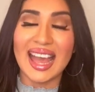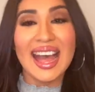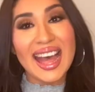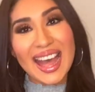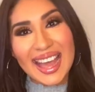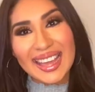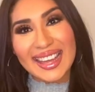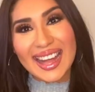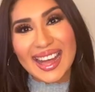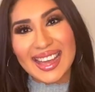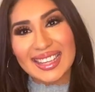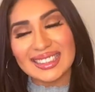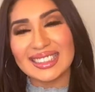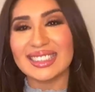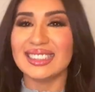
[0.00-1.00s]
Hi
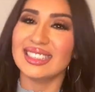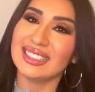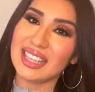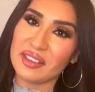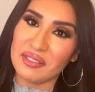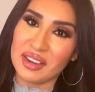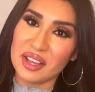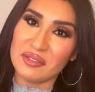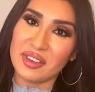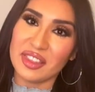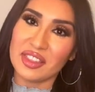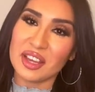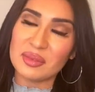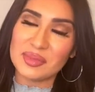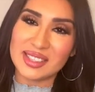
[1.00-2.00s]
guys, this is Stephanie
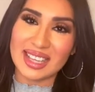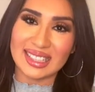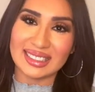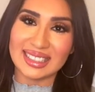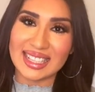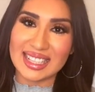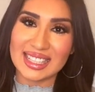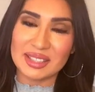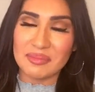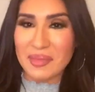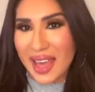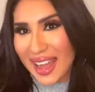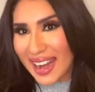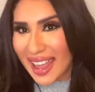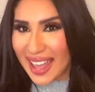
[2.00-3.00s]
with Obsessed
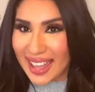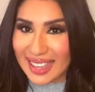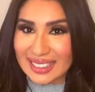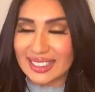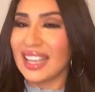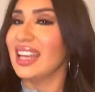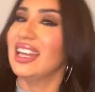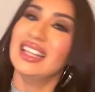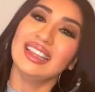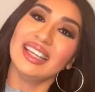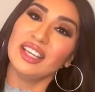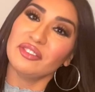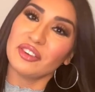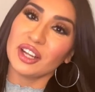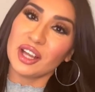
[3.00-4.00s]
Cosmetics.
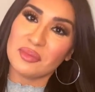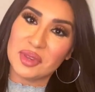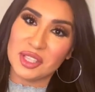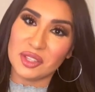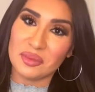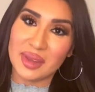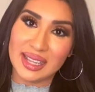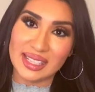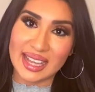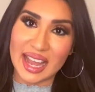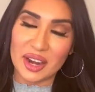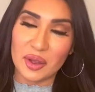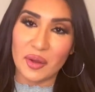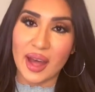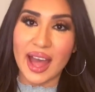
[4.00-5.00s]
Thanks for coming to my
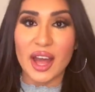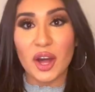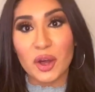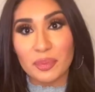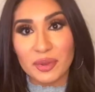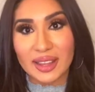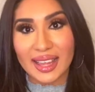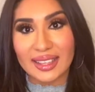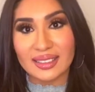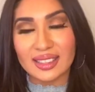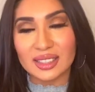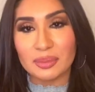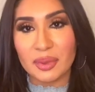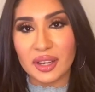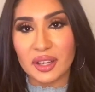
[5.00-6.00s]
channel. I hope you like
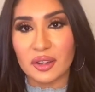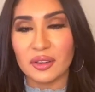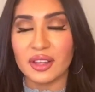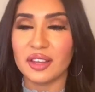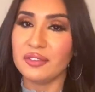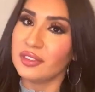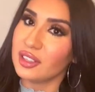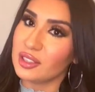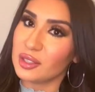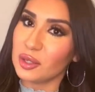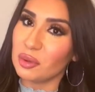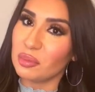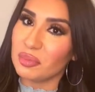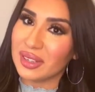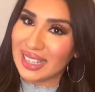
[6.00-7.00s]
this video. If you
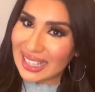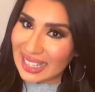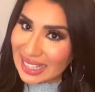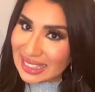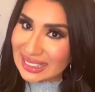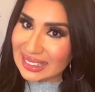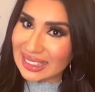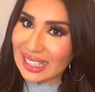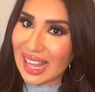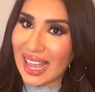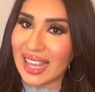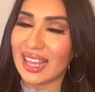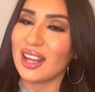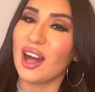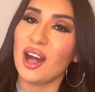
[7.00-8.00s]
do, please
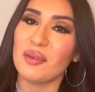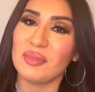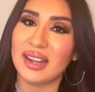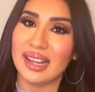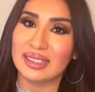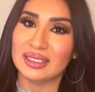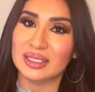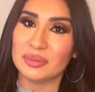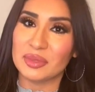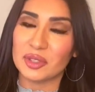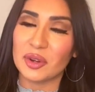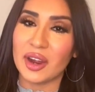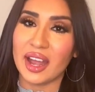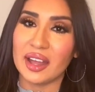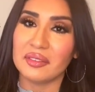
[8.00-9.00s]
like, comment, and
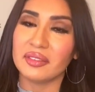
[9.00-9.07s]
subscribe.